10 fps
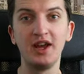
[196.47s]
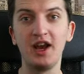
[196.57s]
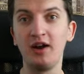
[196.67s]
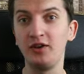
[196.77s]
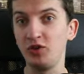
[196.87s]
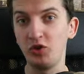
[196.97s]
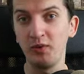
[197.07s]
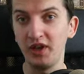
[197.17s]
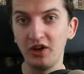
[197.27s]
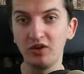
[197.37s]
uh, YouTube
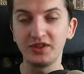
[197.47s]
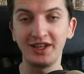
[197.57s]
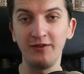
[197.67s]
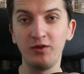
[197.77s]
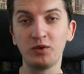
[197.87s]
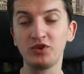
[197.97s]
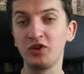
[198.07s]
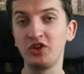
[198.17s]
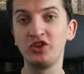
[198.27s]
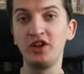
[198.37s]
videos. And if you want to
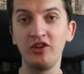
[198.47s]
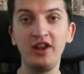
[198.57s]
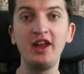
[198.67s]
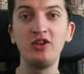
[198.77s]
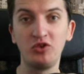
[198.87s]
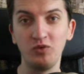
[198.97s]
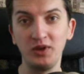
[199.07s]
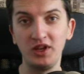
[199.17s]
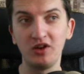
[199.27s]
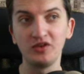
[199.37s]
actually create YouTube
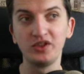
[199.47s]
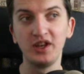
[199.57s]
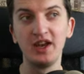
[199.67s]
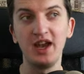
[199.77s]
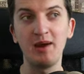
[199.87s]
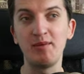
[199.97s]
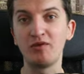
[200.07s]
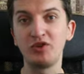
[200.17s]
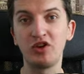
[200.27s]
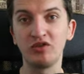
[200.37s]
videos about
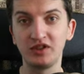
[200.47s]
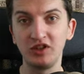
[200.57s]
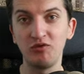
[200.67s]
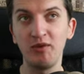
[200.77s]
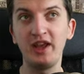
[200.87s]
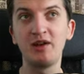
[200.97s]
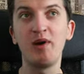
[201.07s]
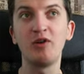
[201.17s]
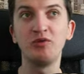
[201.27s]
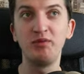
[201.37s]
the content you make,
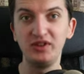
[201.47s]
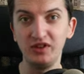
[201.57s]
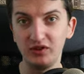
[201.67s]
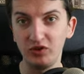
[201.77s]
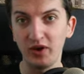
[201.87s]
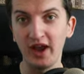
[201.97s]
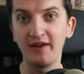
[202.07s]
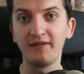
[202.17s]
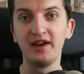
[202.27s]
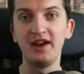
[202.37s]
about the business you
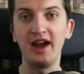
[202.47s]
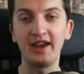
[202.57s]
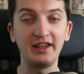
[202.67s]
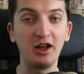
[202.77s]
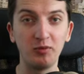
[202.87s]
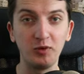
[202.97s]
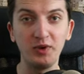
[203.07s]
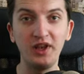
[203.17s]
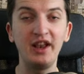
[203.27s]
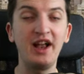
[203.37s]
have, I can help you with
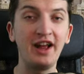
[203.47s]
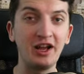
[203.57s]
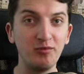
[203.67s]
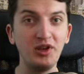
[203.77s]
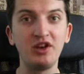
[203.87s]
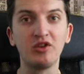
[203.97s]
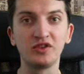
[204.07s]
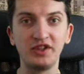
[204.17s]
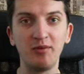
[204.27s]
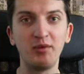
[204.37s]
that. I got mini course
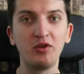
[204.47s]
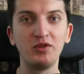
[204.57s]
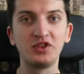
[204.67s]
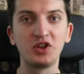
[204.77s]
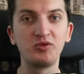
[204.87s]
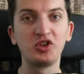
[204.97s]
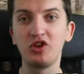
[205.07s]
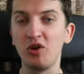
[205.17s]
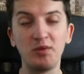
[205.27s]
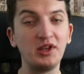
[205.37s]
down below in description,
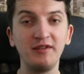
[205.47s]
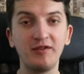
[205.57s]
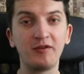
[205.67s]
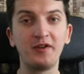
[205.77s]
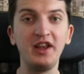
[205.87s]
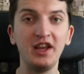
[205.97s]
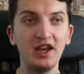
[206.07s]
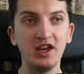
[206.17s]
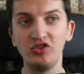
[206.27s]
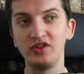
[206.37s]
completely for free.
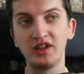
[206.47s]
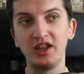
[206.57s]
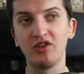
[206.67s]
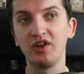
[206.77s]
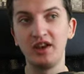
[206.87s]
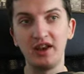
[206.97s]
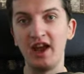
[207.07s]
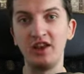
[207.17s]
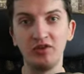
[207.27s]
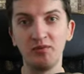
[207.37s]
Just click on it
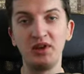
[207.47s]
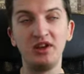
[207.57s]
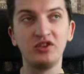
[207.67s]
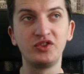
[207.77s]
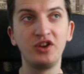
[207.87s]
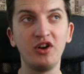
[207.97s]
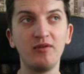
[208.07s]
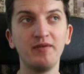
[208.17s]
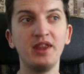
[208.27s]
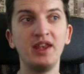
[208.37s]
and you'll be good to
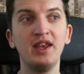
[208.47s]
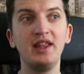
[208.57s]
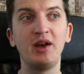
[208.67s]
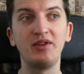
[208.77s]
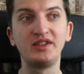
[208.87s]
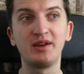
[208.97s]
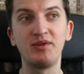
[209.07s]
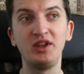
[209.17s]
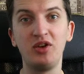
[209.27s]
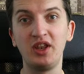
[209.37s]
go. Now that's
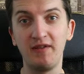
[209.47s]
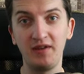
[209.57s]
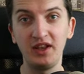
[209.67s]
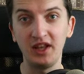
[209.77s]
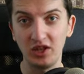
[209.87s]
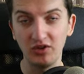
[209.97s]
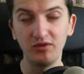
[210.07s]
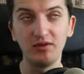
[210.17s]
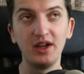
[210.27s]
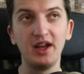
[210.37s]
something you can definitely
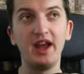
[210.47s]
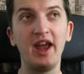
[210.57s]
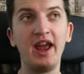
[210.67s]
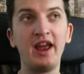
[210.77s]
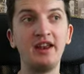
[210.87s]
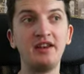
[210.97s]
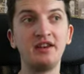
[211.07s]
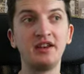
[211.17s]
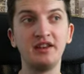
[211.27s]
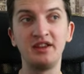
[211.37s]
do. And
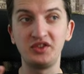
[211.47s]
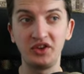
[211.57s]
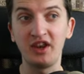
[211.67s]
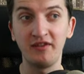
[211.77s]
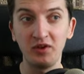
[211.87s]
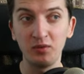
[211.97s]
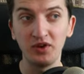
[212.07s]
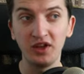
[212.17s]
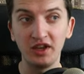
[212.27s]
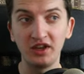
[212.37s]
that's another thing what you
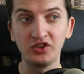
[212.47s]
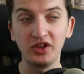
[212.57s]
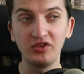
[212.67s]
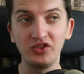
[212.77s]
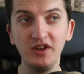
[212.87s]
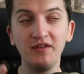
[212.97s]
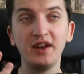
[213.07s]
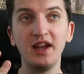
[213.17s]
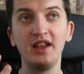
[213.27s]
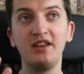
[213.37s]
can actually achieve.
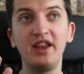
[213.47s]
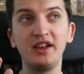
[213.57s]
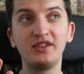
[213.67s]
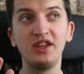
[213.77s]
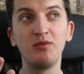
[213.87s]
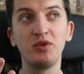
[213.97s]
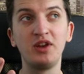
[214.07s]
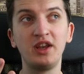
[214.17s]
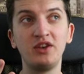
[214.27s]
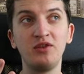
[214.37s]
The next thing what you
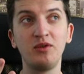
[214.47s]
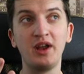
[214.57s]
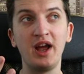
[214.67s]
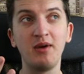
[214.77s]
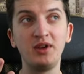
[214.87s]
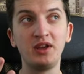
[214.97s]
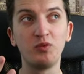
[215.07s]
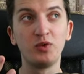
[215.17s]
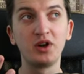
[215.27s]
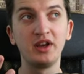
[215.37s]
can do and how you can
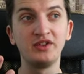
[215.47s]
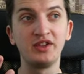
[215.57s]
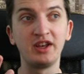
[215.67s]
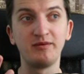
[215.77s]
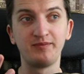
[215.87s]
work is that